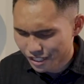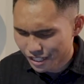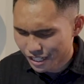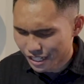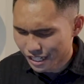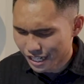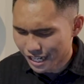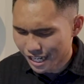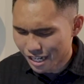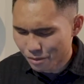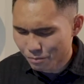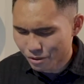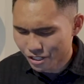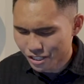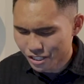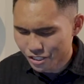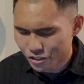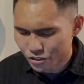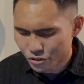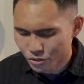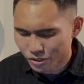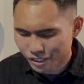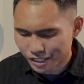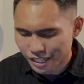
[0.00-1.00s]
And God, I pray
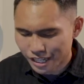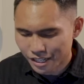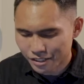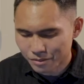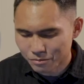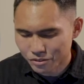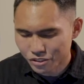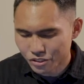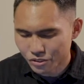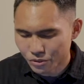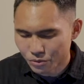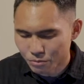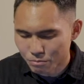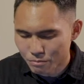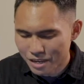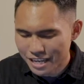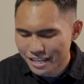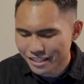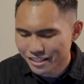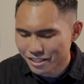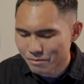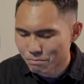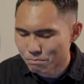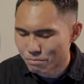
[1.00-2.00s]
that you allow them to
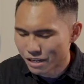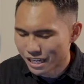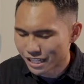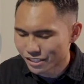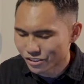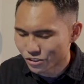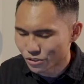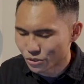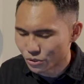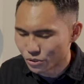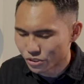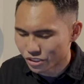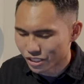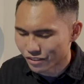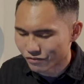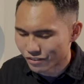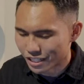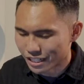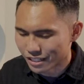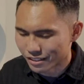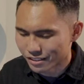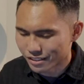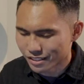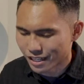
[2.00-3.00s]
make the best use of
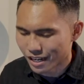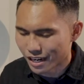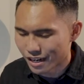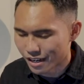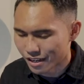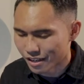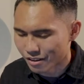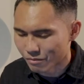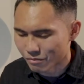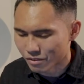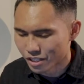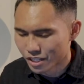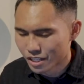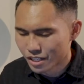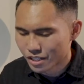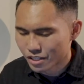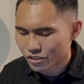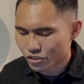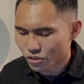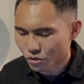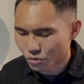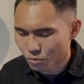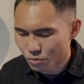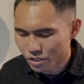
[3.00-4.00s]
their time
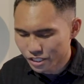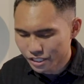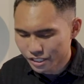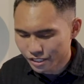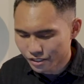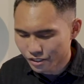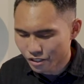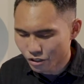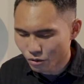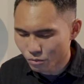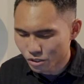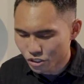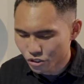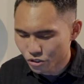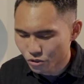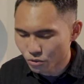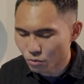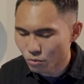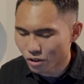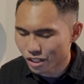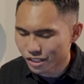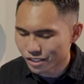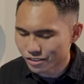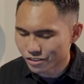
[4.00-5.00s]
so we can know what you
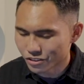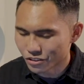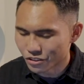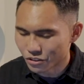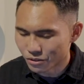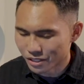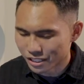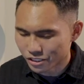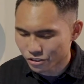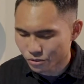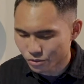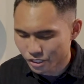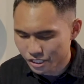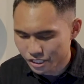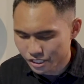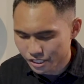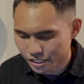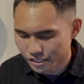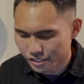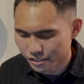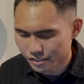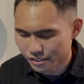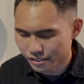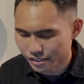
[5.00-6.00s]
want us to do as
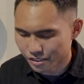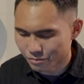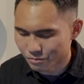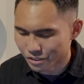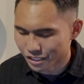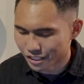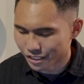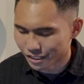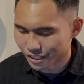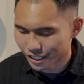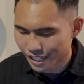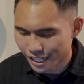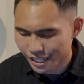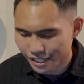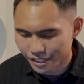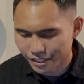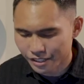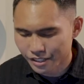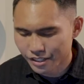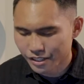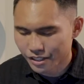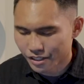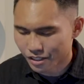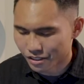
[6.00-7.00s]
Christians and be the light
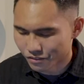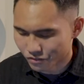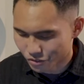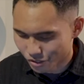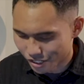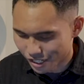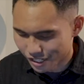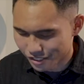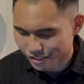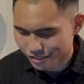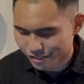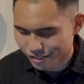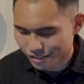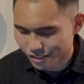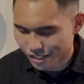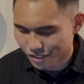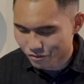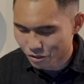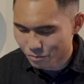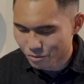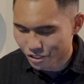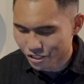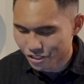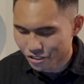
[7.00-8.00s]
of Christ.
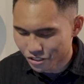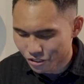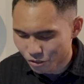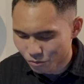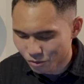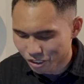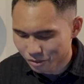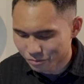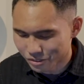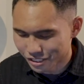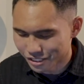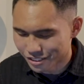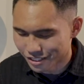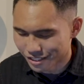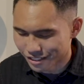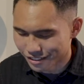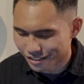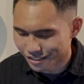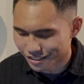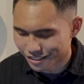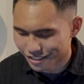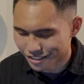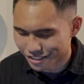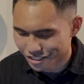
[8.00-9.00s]
And we pray that your will be done.
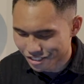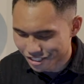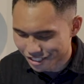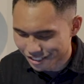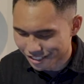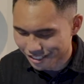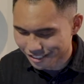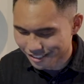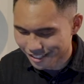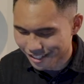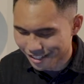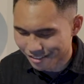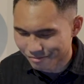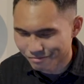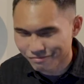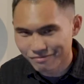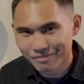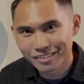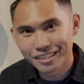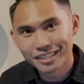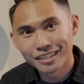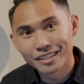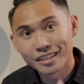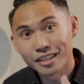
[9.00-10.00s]
In Jesus' name,
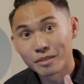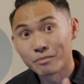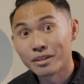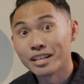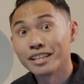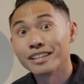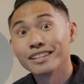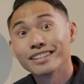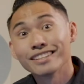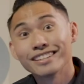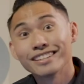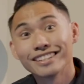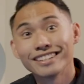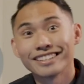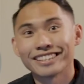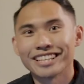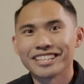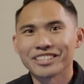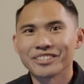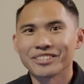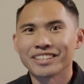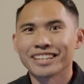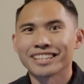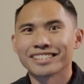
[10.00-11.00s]
amen.
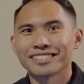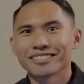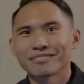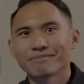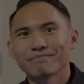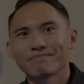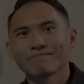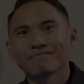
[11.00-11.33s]
Thank you, guys.